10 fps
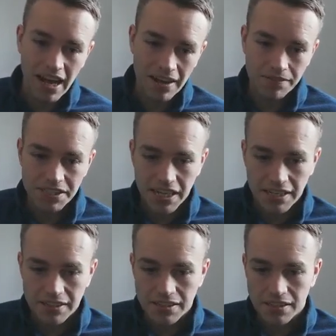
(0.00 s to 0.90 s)

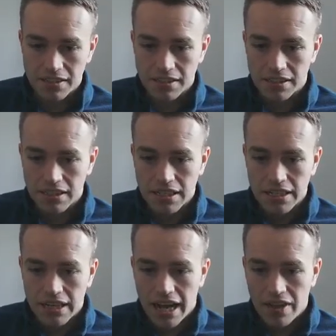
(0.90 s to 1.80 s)
seconds,
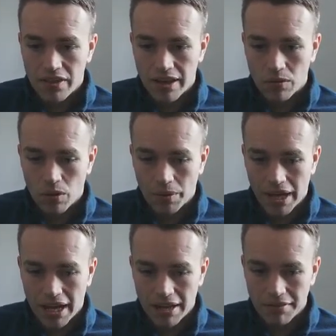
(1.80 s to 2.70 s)
and then what we
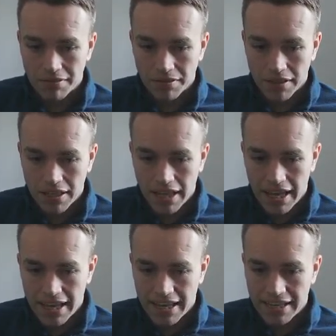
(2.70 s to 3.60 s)
have
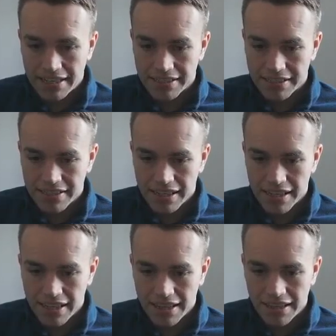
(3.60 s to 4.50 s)
is
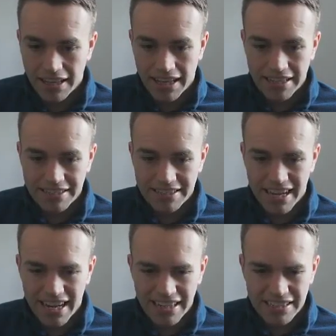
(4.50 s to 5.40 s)
the
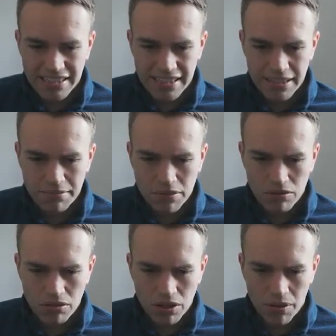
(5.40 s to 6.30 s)
exact same
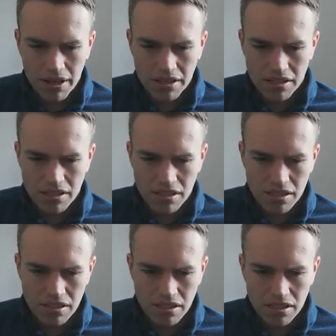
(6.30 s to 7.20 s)
request.
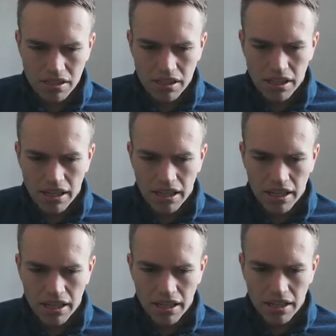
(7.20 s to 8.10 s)

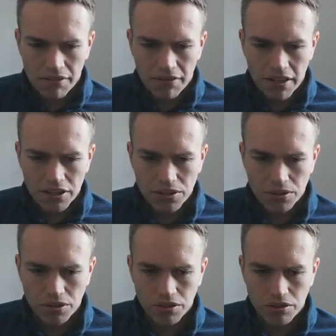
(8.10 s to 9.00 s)
If I show
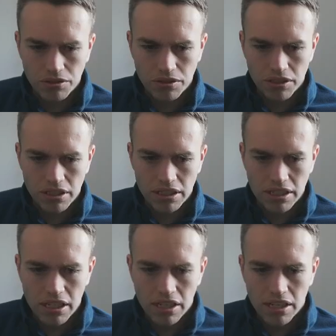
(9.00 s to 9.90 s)
you
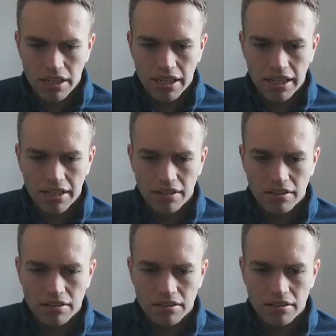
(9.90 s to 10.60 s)
here,